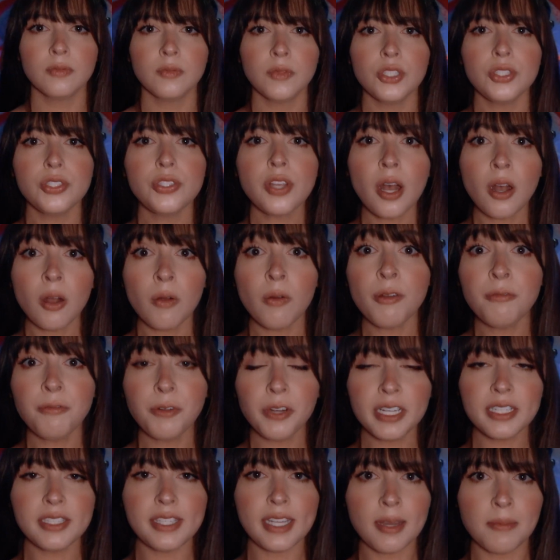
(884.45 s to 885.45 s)
So,
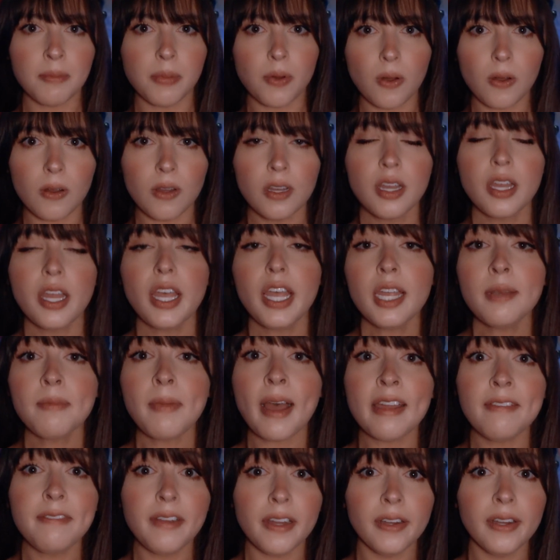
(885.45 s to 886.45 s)
for example, in
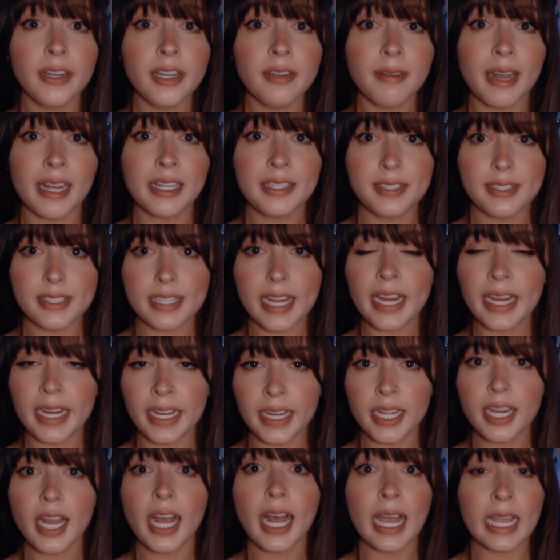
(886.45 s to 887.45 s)
my very red
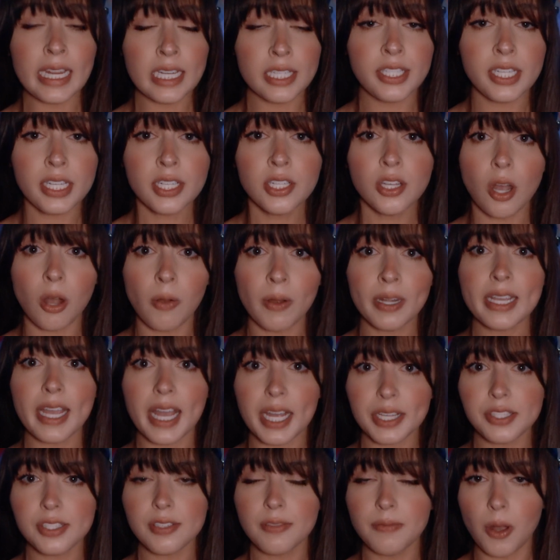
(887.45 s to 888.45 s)
state, I did go and
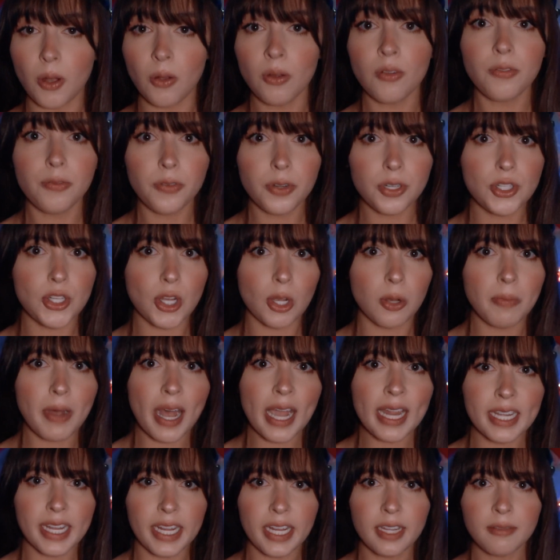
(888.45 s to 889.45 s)
cast a vote for Joe
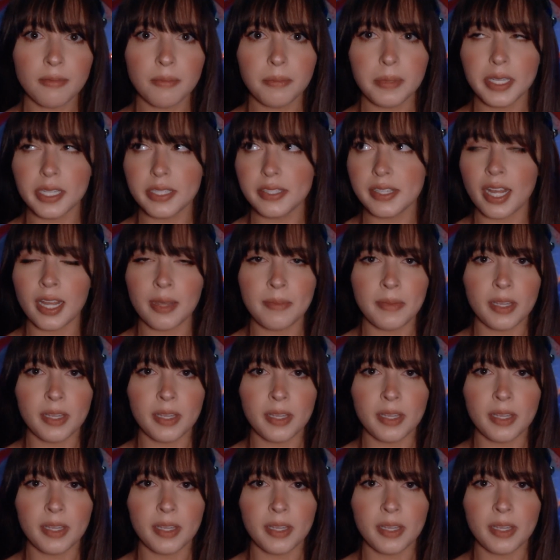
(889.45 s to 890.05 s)
Biden because,